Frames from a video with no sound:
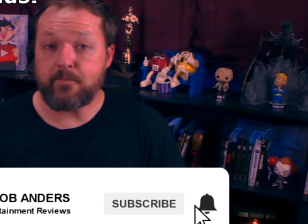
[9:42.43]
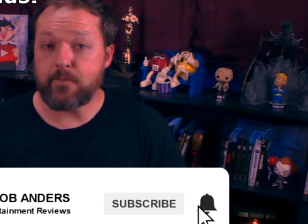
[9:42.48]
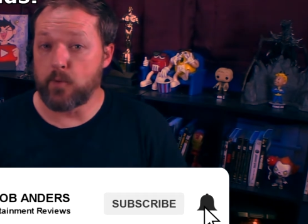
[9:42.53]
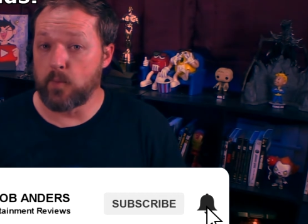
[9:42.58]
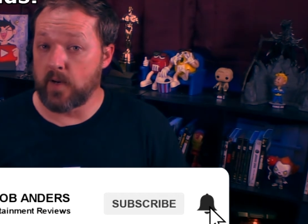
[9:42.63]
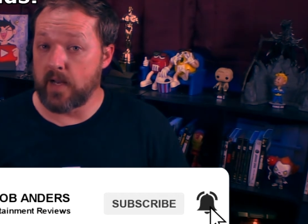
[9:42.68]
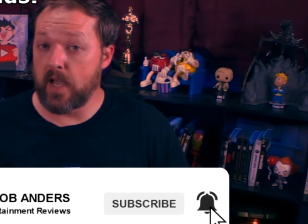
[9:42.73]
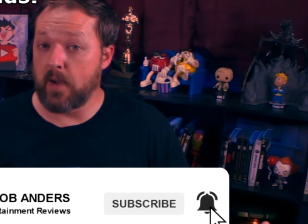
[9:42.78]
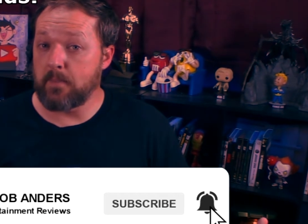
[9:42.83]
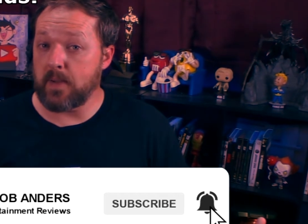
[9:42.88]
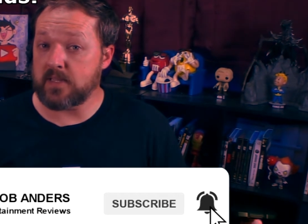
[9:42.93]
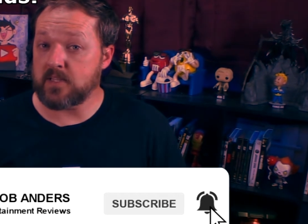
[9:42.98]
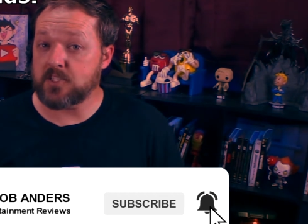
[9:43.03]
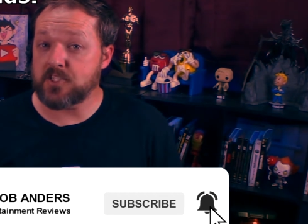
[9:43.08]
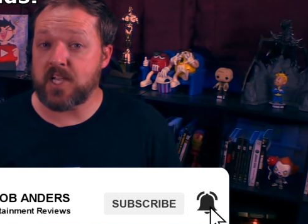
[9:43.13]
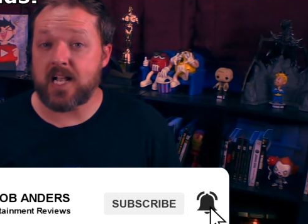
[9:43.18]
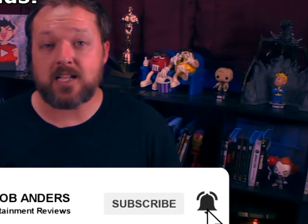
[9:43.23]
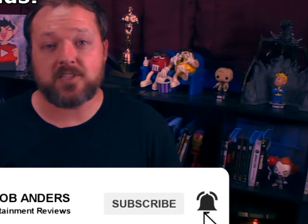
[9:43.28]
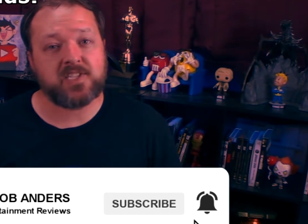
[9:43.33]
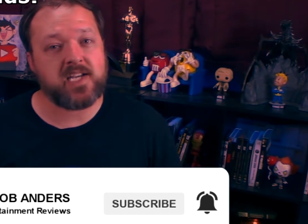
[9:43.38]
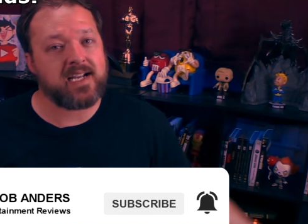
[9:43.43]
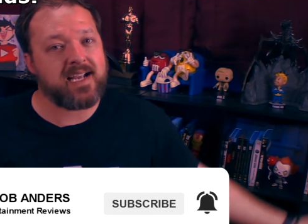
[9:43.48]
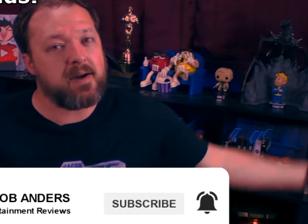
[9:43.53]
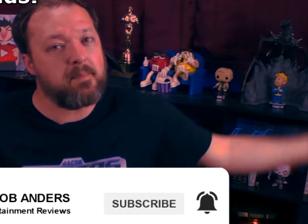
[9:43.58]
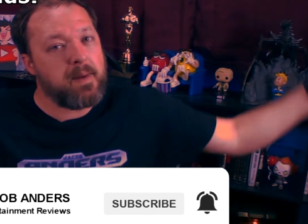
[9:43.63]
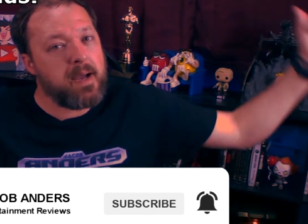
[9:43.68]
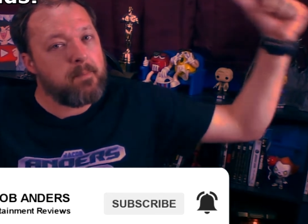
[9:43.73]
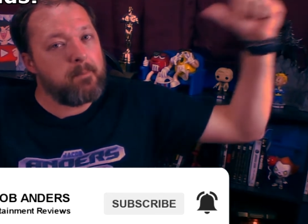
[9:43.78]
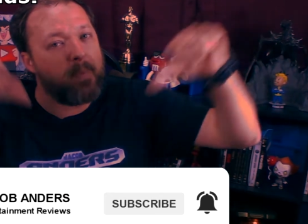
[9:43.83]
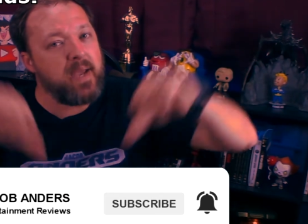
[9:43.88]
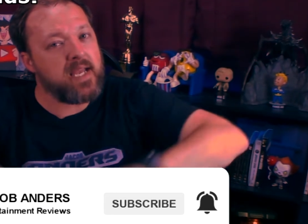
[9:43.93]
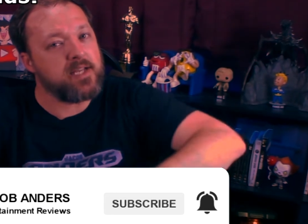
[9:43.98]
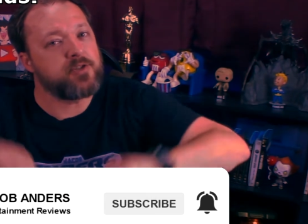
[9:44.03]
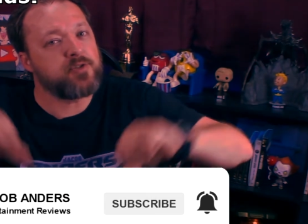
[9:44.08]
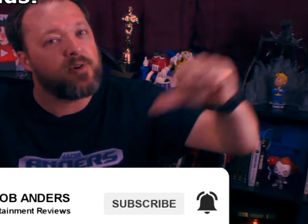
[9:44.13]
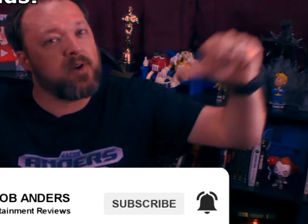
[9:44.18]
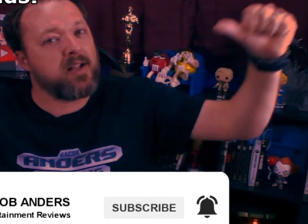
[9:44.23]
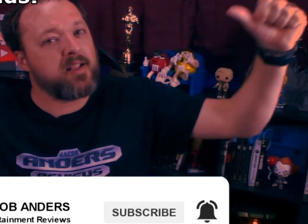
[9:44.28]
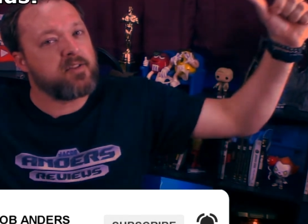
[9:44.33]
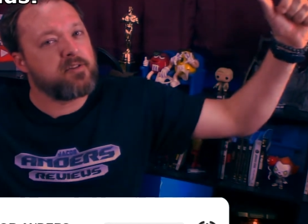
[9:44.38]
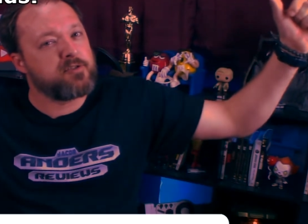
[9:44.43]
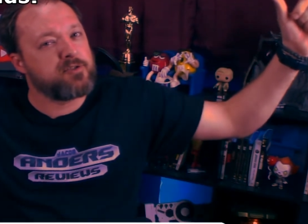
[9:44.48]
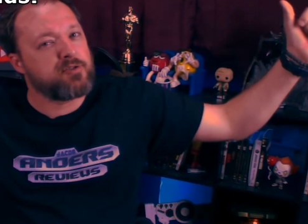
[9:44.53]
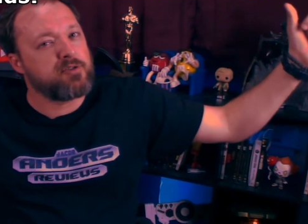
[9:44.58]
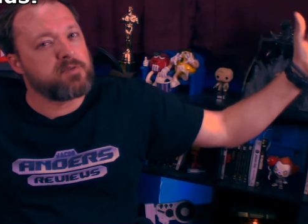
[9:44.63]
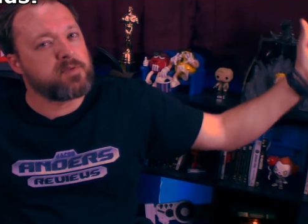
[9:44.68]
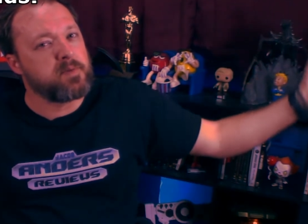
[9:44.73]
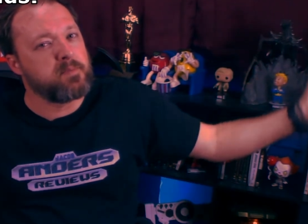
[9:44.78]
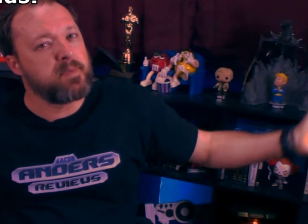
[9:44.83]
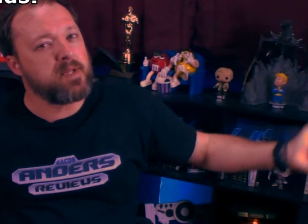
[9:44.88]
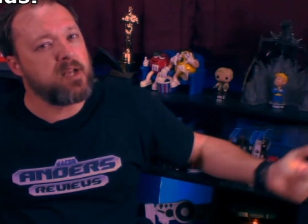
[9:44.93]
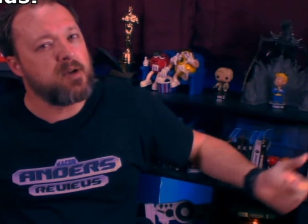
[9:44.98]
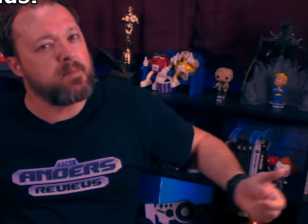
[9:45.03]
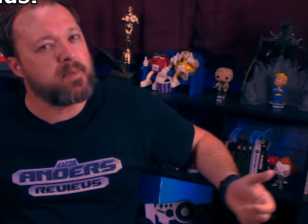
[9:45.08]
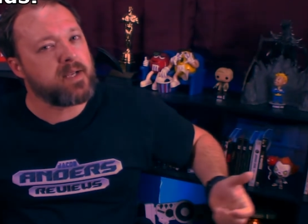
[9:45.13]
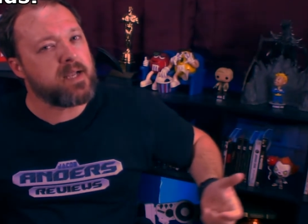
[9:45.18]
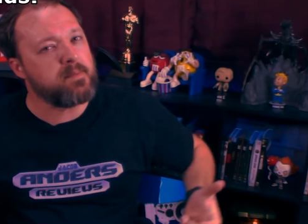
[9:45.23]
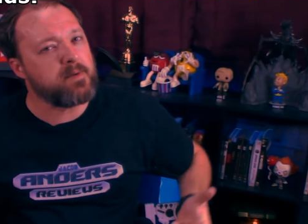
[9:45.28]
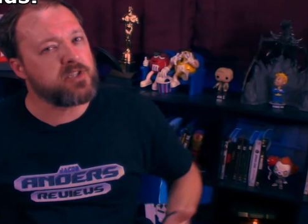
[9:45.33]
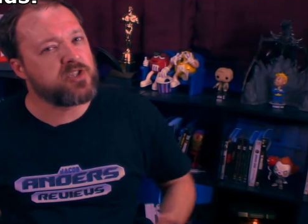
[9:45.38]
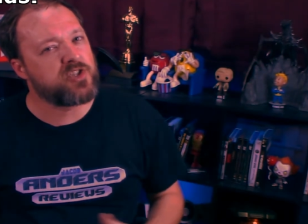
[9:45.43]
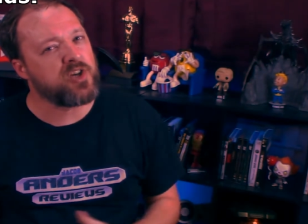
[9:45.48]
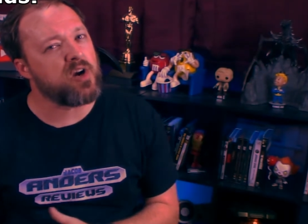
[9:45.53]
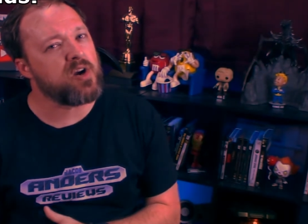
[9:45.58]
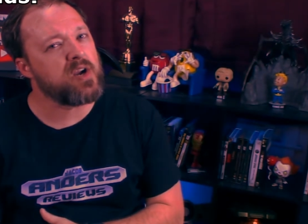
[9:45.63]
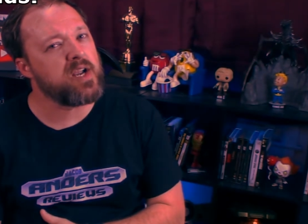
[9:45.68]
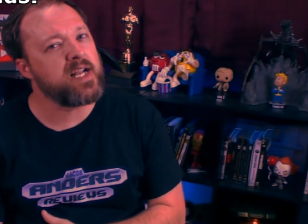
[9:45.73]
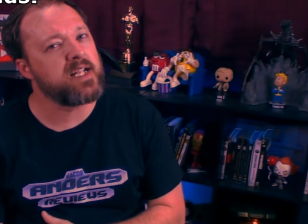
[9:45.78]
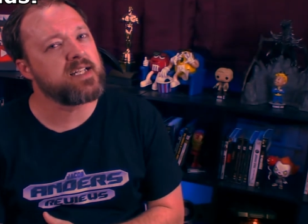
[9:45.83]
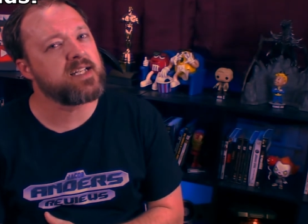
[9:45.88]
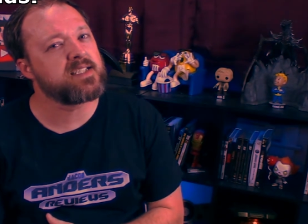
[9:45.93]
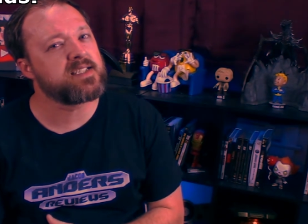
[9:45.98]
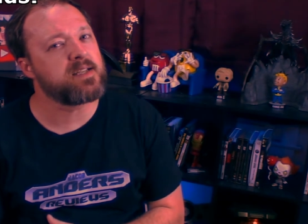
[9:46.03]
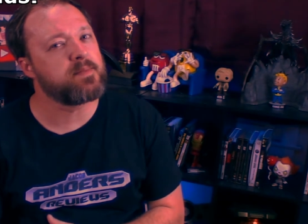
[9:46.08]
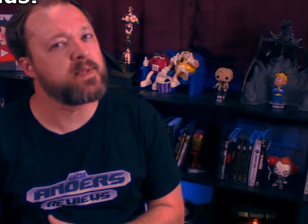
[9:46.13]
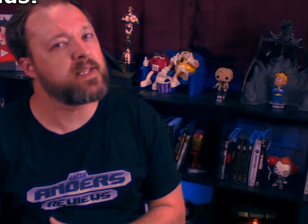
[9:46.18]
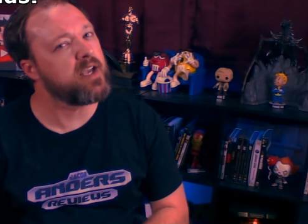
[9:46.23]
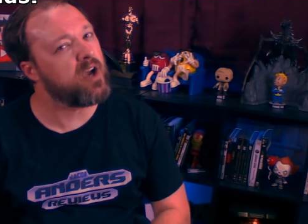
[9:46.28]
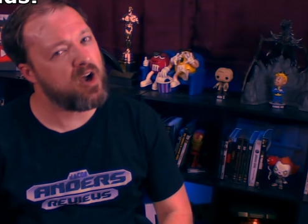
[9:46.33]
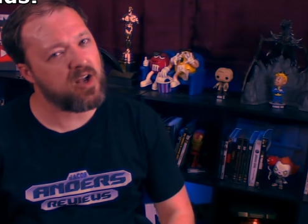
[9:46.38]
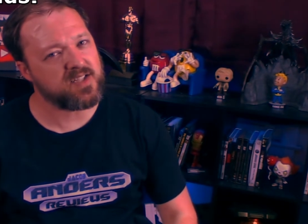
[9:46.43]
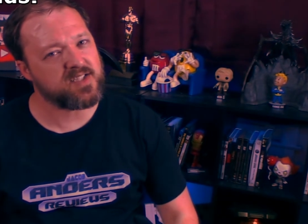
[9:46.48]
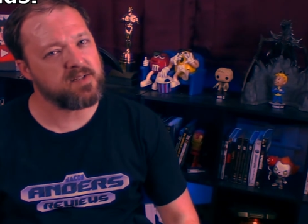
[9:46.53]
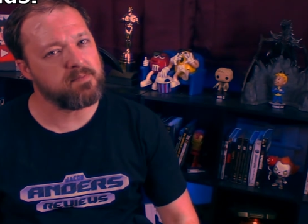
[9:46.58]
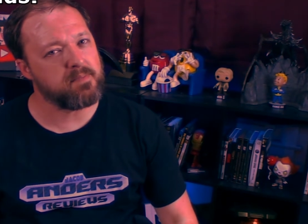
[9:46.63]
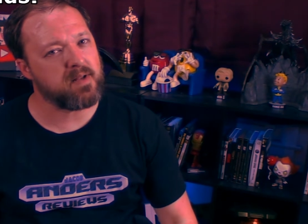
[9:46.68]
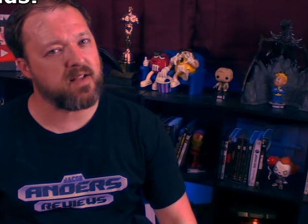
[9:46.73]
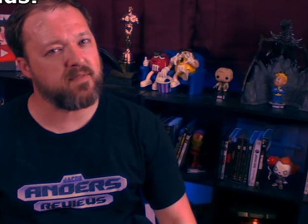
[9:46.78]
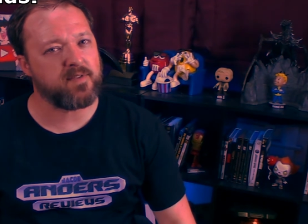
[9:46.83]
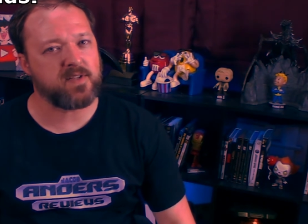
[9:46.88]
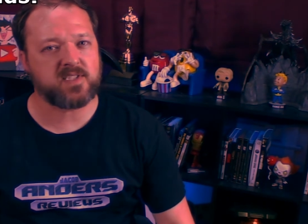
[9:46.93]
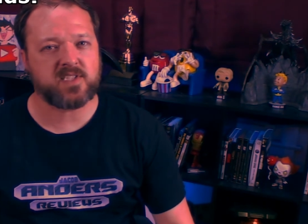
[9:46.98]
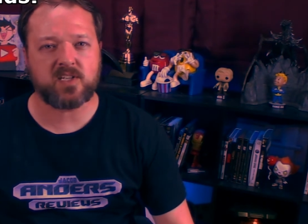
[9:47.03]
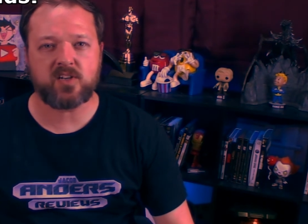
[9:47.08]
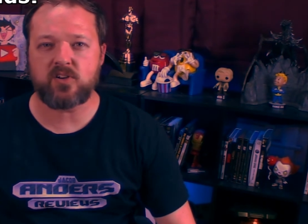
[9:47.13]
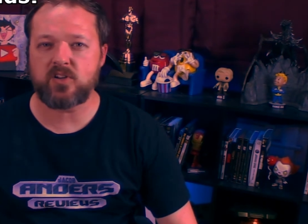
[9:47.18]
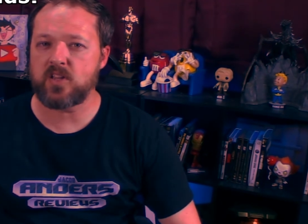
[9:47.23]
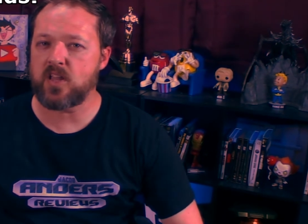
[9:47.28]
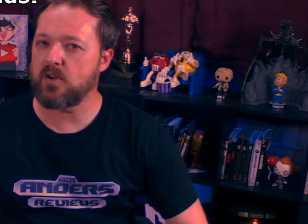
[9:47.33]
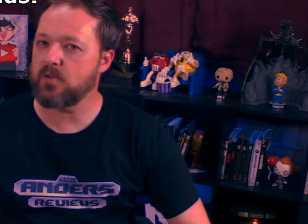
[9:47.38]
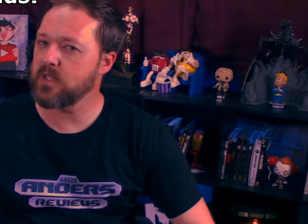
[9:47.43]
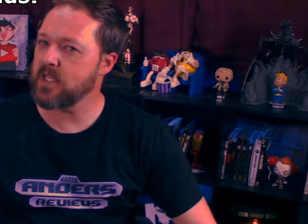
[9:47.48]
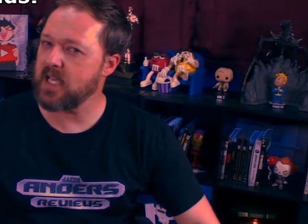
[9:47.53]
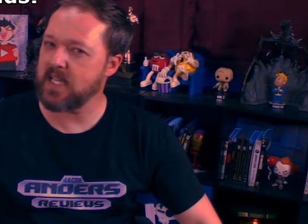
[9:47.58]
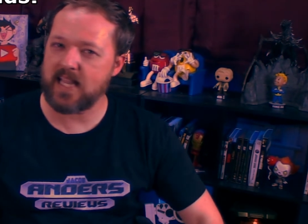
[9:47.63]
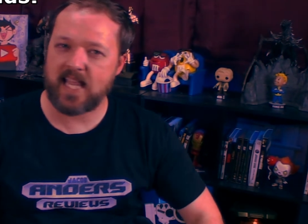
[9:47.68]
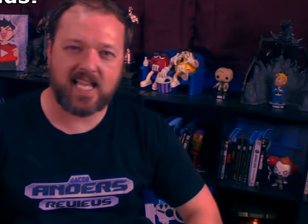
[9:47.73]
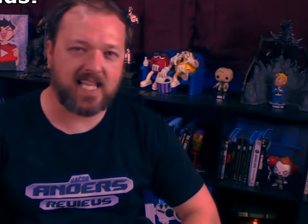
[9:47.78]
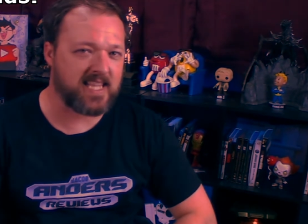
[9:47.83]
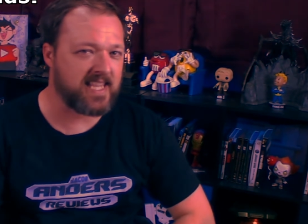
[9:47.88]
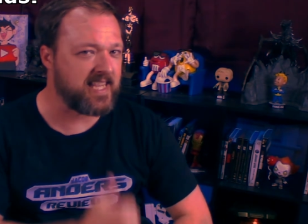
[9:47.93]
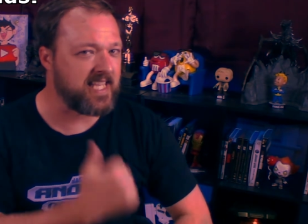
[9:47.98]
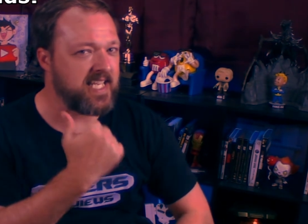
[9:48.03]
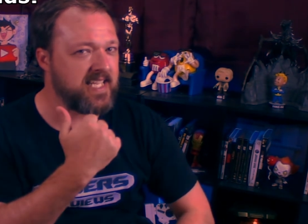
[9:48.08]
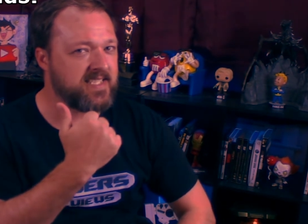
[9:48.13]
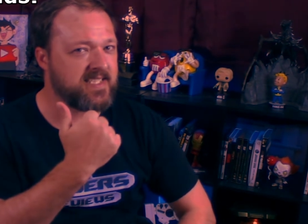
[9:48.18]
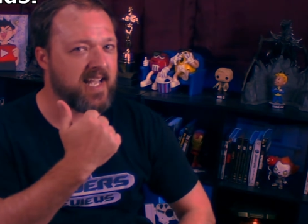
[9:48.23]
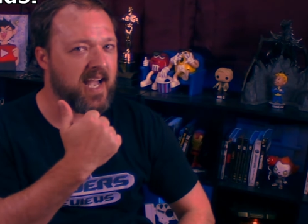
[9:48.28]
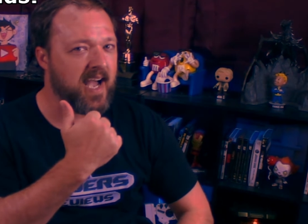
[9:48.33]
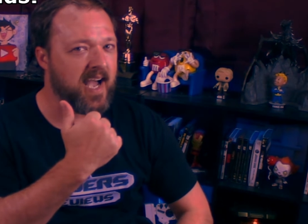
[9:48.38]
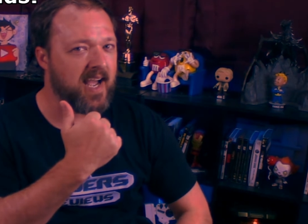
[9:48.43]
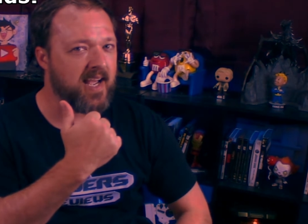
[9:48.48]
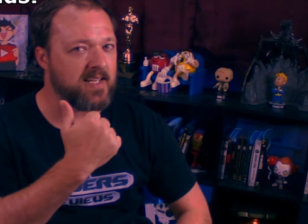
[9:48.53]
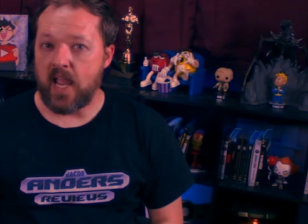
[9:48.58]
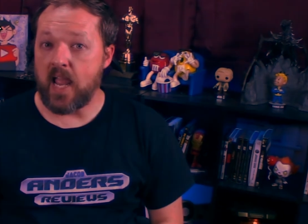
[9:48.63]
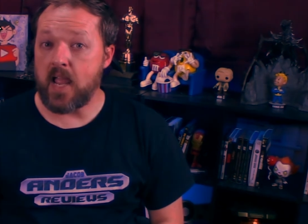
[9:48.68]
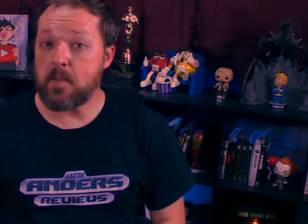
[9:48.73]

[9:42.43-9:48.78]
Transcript: If you want to help out the channel, check out my Patreon in the description below and become a jarhead and get some of the awesome benefits that go along with that, like these guys.